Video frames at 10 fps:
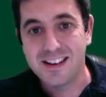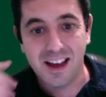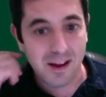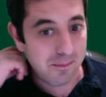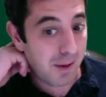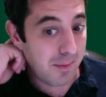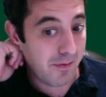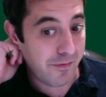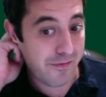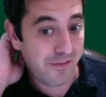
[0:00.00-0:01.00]
and maybe
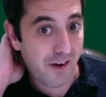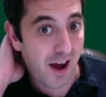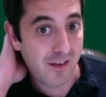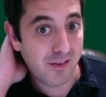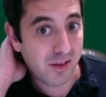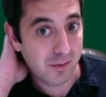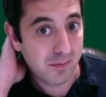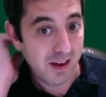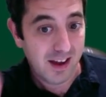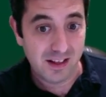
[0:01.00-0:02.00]
5 of them.
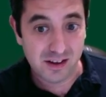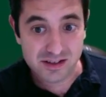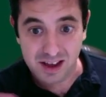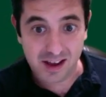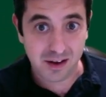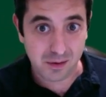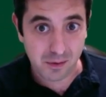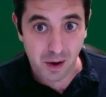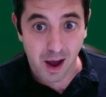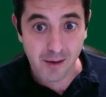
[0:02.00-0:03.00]
It looks like
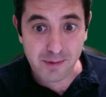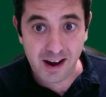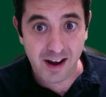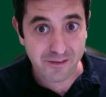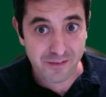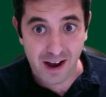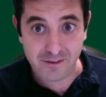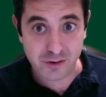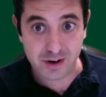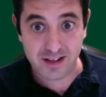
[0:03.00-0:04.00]
I'm going to have 5
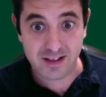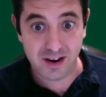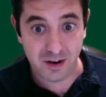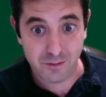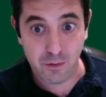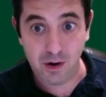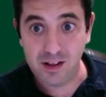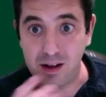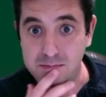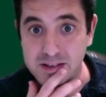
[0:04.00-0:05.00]
tricks here, 4
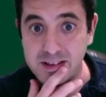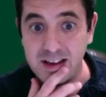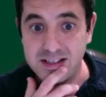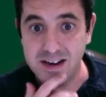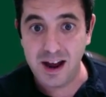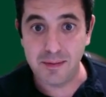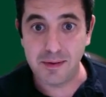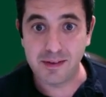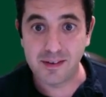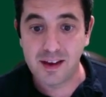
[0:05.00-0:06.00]
clubs and the ace of
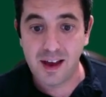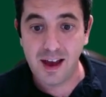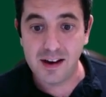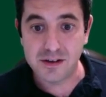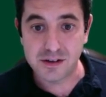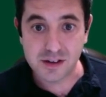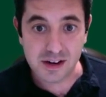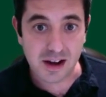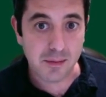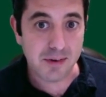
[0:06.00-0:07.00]
diamonds, and it's just going
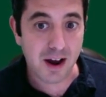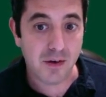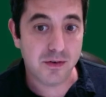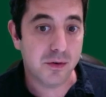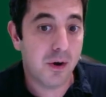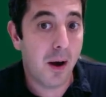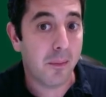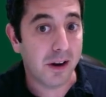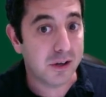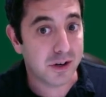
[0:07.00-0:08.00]
to come down to how
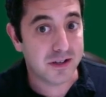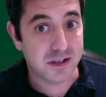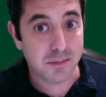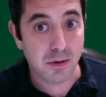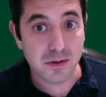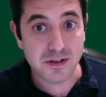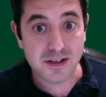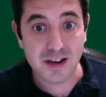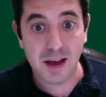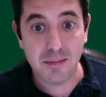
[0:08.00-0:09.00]
many tricks the opponents can
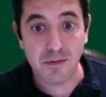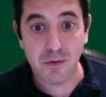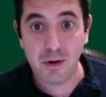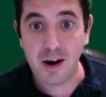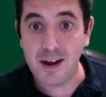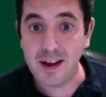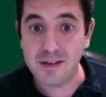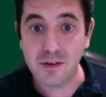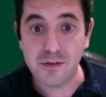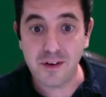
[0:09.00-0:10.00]
take before I get
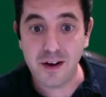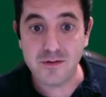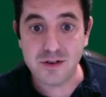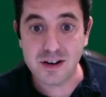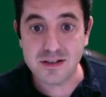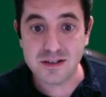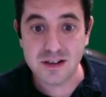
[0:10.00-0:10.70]
those 5 tricks.